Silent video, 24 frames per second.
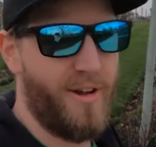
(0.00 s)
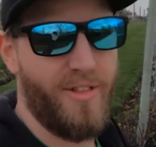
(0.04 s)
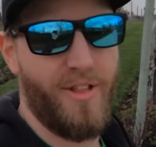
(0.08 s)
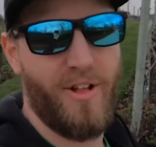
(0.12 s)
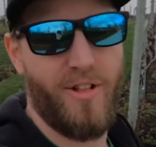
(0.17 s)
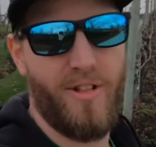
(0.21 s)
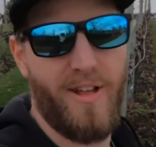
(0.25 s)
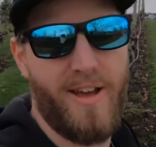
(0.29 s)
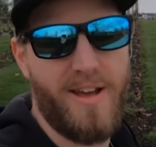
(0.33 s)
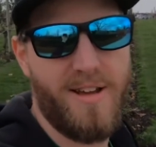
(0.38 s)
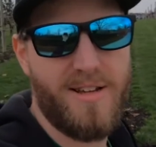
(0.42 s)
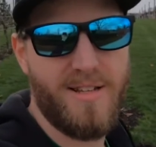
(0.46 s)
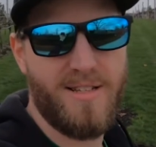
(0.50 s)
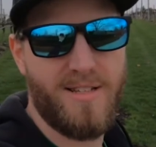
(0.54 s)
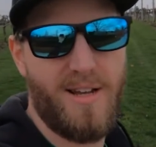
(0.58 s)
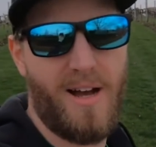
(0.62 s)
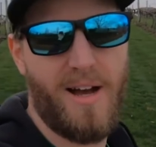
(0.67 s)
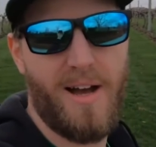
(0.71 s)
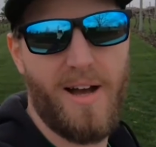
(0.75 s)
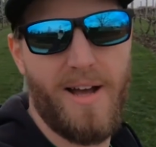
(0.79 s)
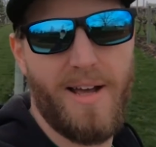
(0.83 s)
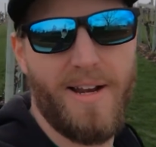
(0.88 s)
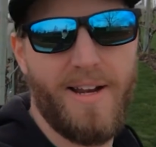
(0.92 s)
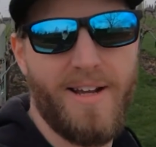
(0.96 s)
on the
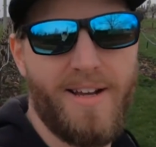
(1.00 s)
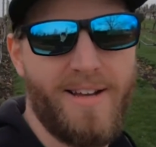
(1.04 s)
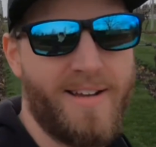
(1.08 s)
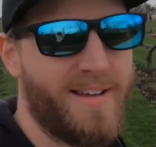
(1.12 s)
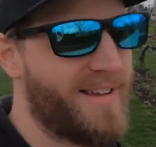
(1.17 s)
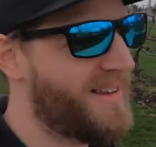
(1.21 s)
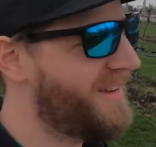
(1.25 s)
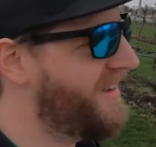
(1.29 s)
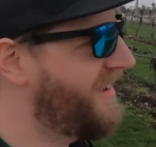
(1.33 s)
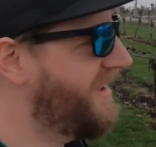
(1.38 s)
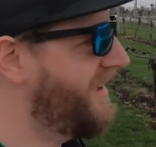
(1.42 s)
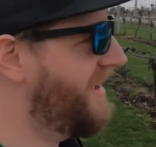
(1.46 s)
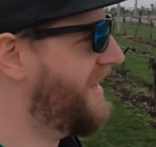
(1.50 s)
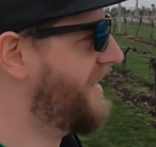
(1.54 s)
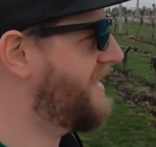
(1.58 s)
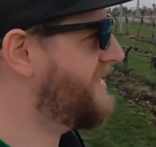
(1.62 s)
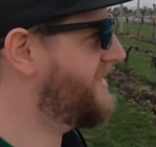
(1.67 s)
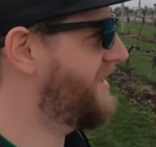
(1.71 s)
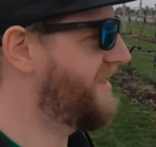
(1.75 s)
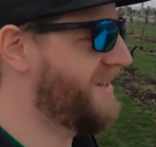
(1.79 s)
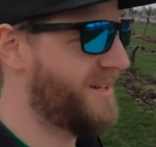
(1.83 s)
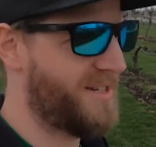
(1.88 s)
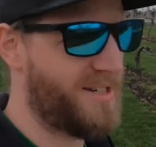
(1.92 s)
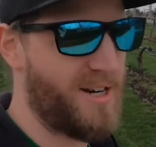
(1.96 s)
lakeside. It
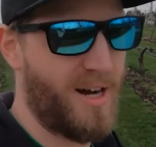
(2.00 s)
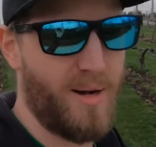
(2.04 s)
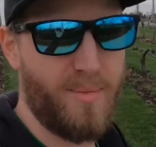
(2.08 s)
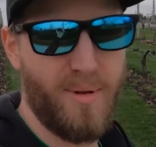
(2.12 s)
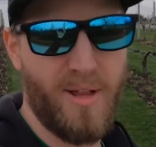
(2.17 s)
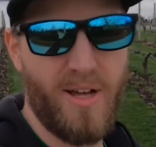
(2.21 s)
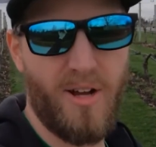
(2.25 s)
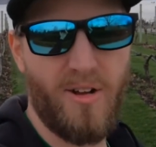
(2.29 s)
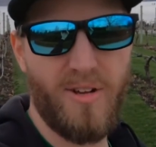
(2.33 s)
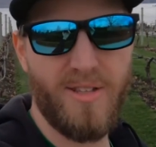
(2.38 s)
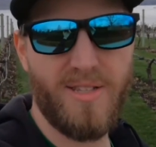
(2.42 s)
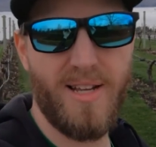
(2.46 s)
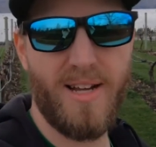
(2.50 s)
is on the top of the hill.